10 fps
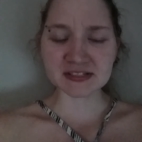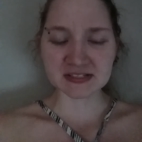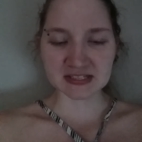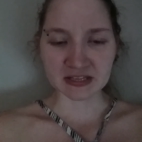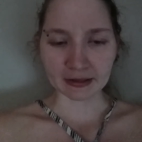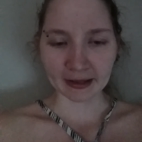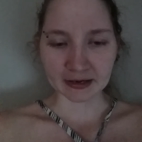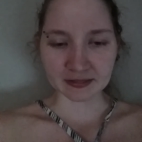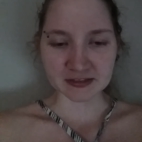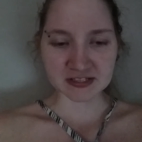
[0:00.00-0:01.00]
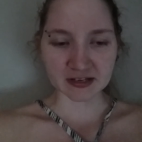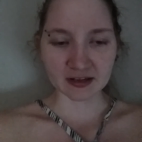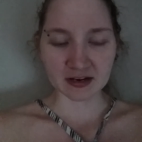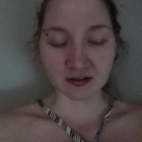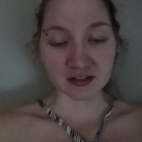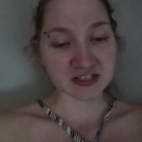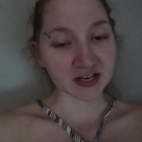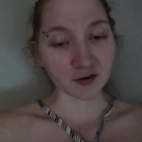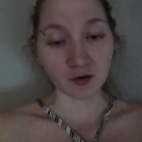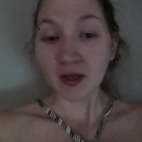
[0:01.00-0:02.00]
see the light at the end of the
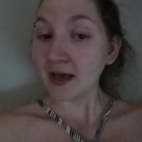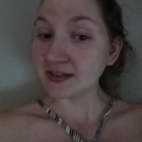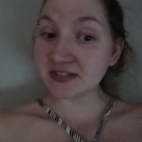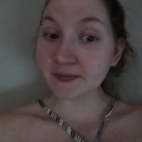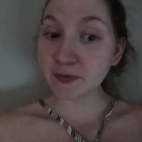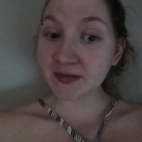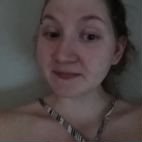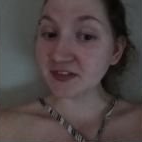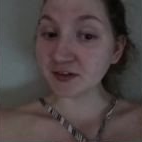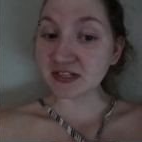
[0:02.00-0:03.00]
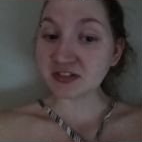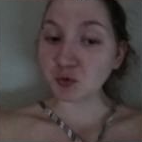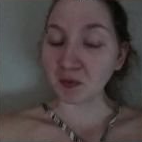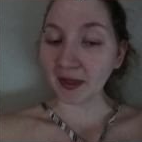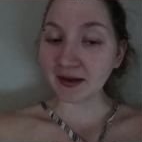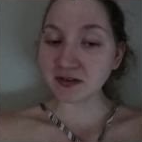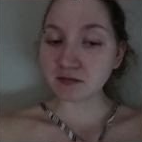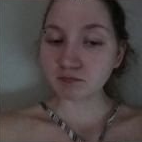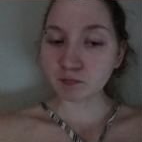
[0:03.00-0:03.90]
tunnel. And sometimes there is no light.